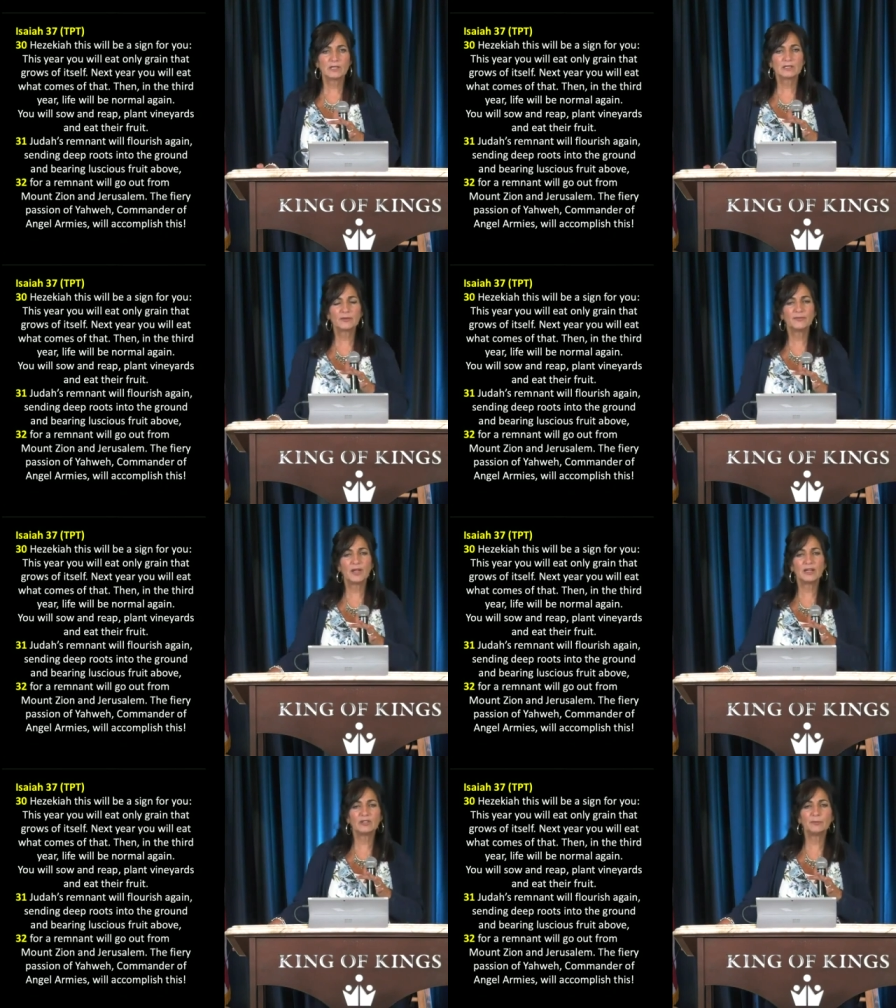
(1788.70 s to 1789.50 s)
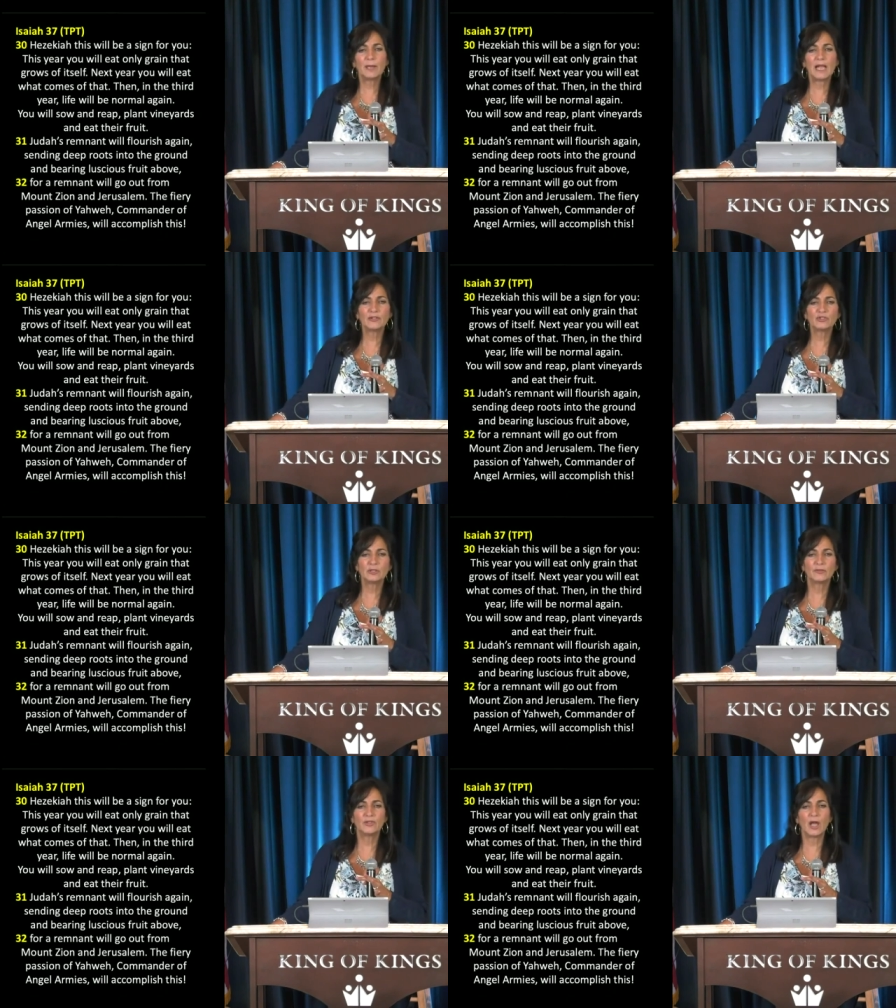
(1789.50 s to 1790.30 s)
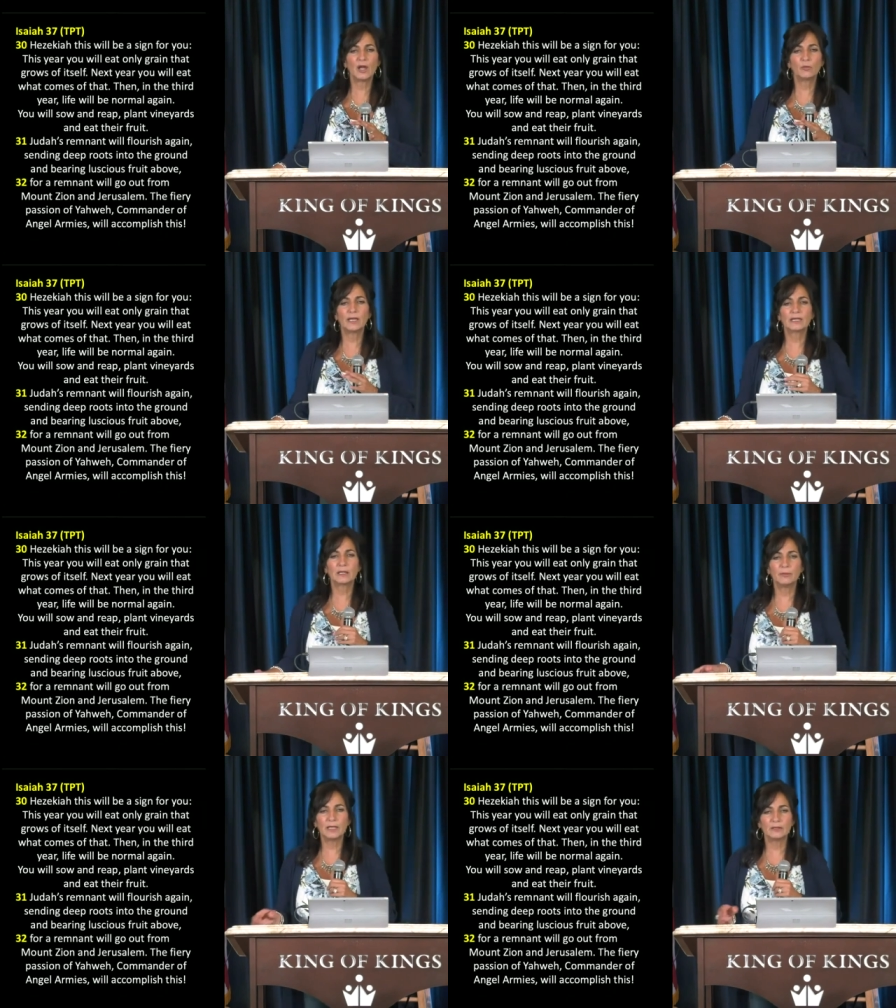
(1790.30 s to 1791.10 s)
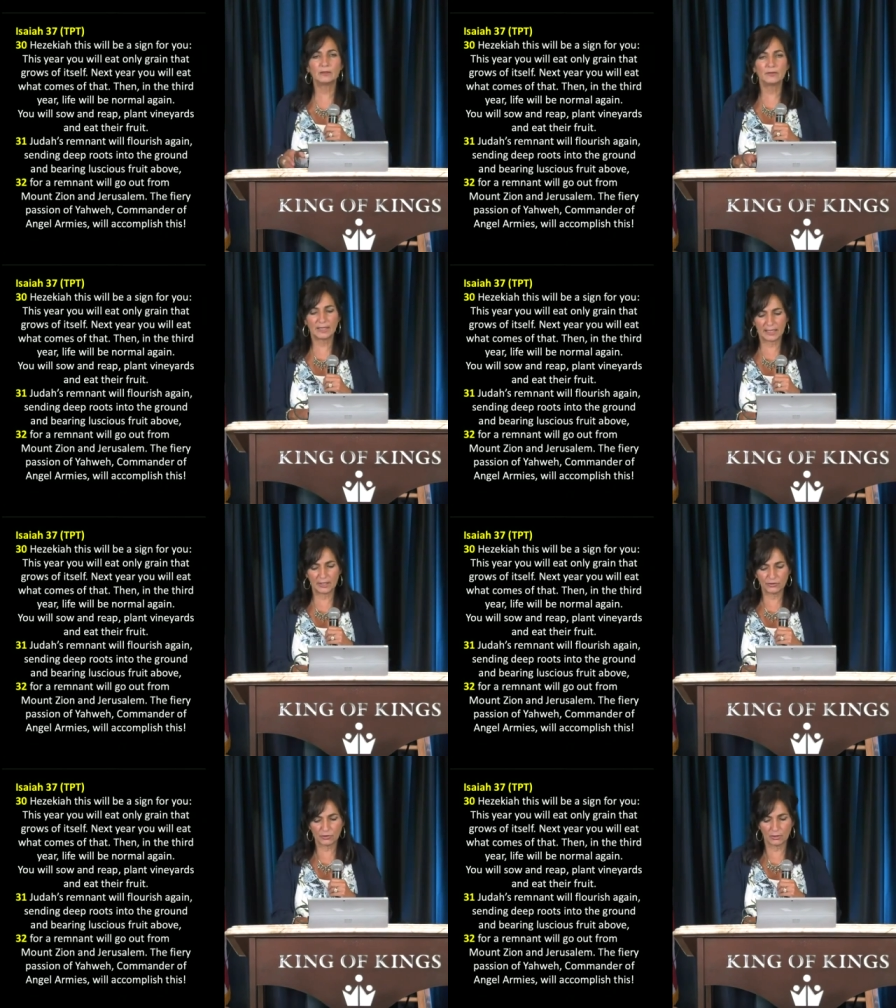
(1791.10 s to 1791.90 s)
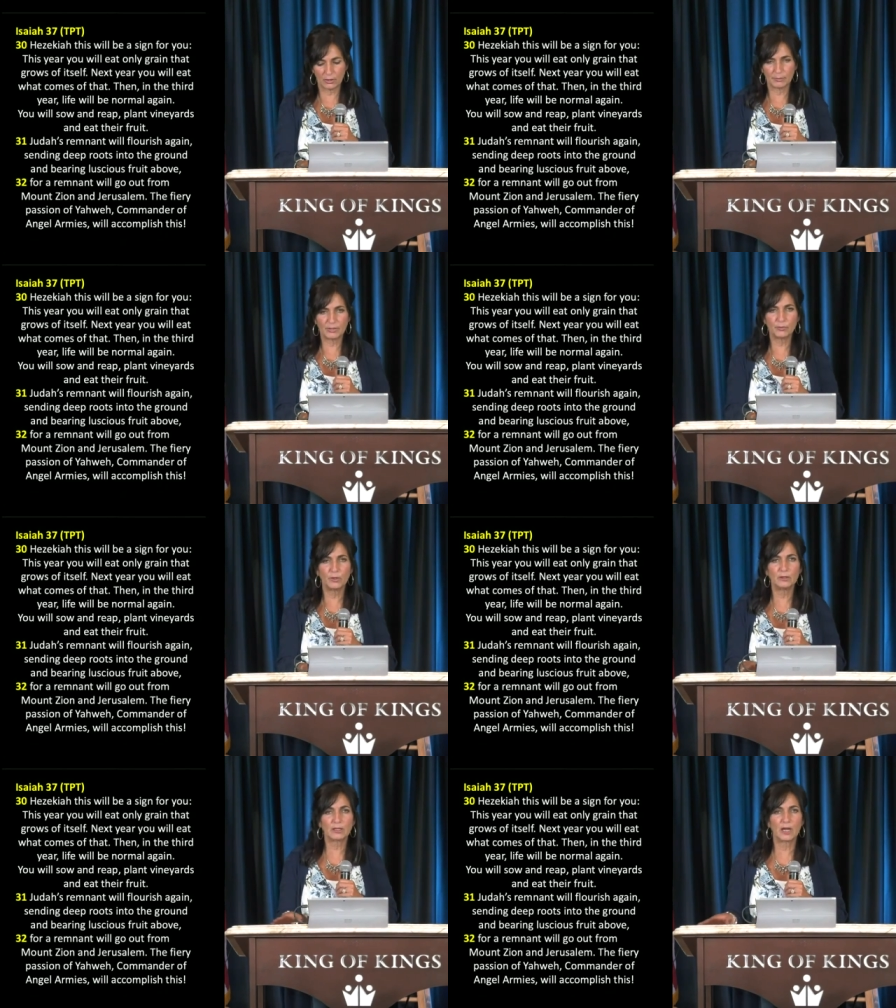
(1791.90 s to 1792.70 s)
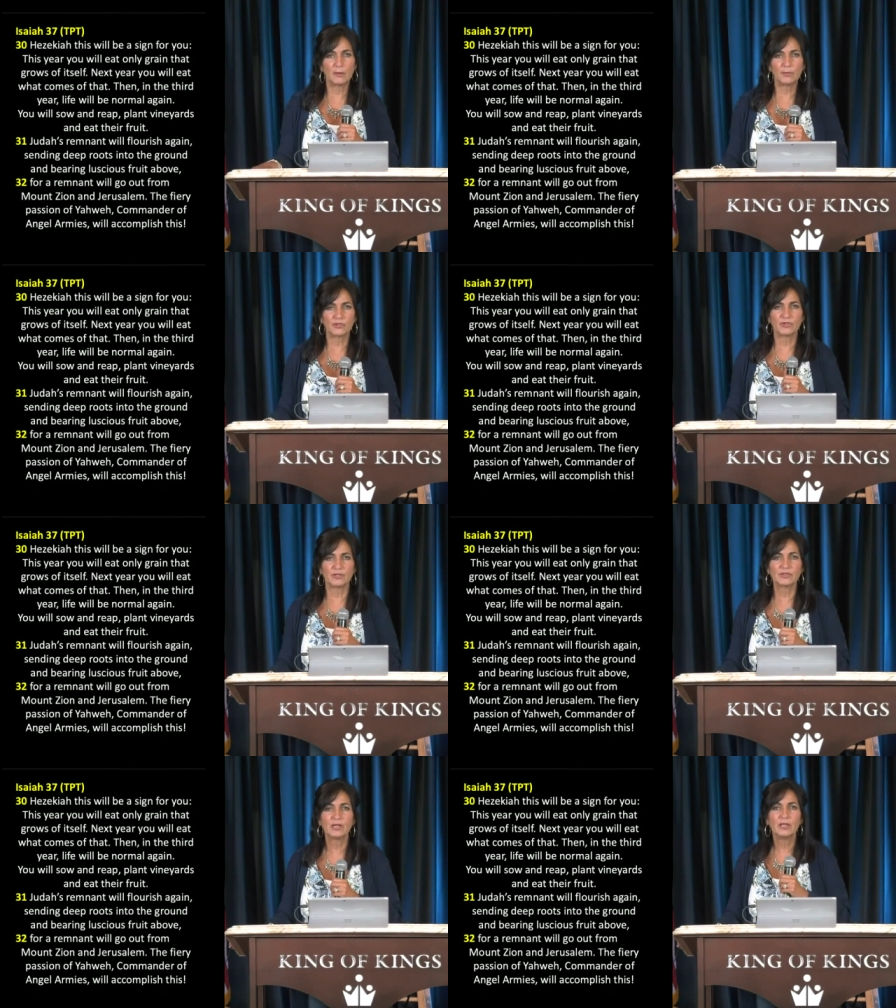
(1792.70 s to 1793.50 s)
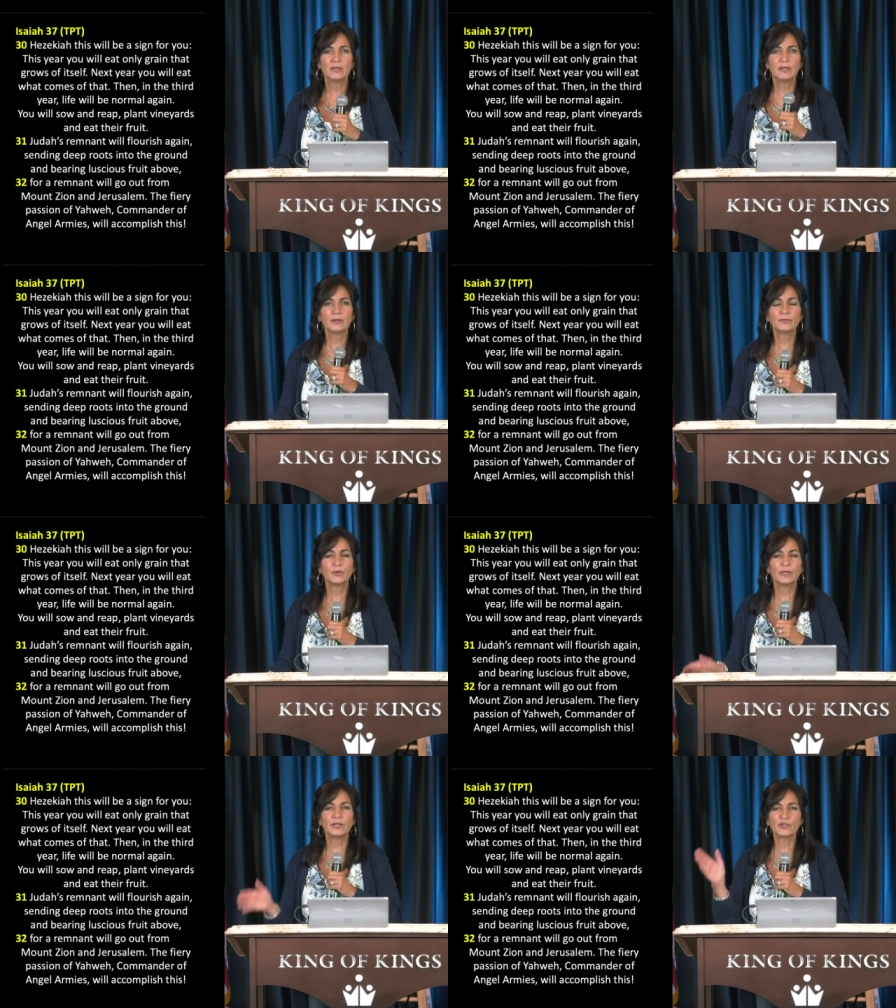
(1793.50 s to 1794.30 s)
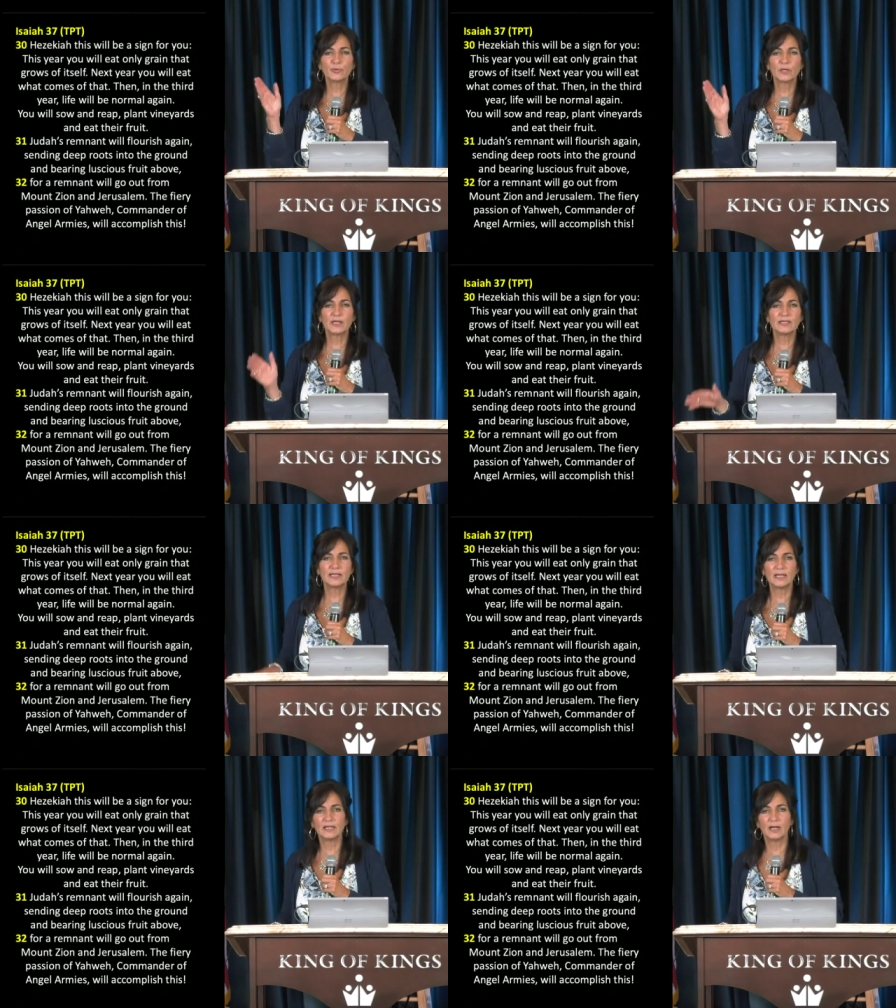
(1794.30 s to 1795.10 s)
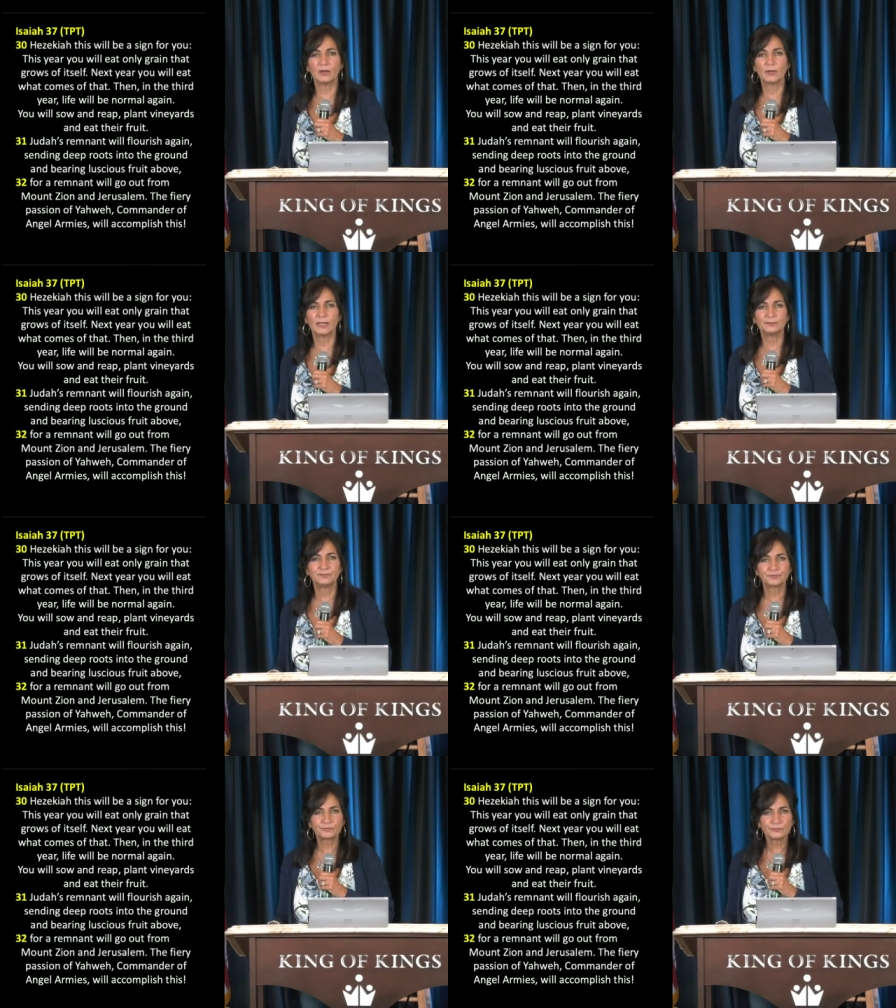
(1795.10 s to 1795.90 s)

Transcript: And it says, the fiery passion of Yahweh, commander of the angel armies, will accomplish this. Therefore, here's what I say, Yahweh.